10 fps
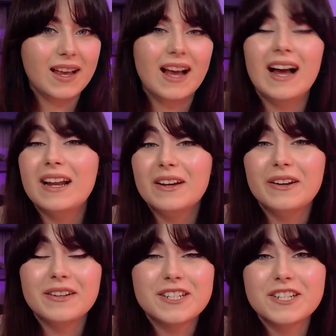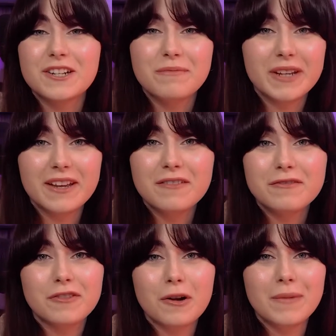Hello, just jumping in
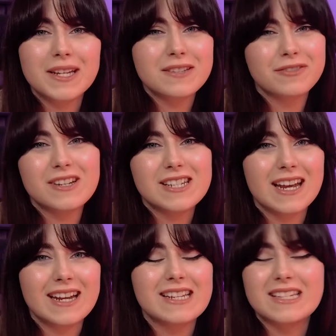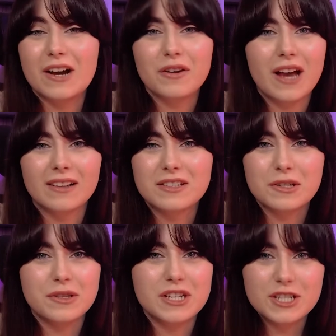from a different day to tell you how to
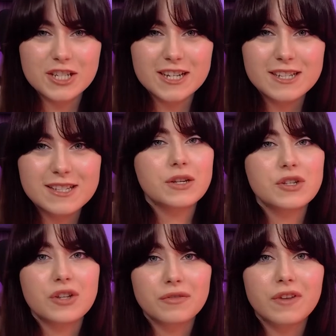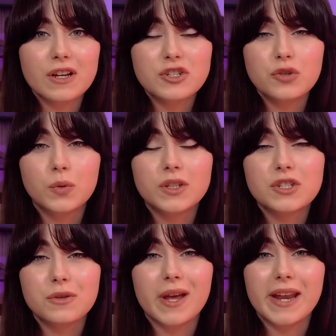do these cheats. So first you'll want
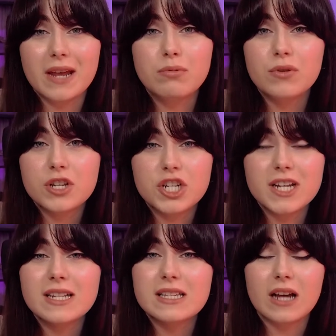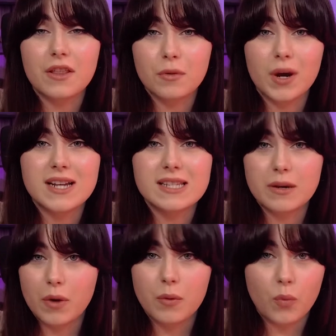to enable the cheats, otherwise they
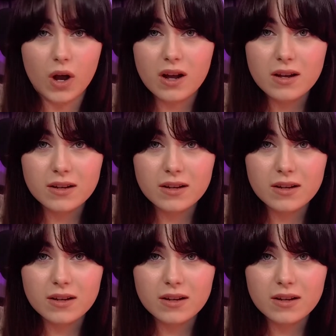won't work.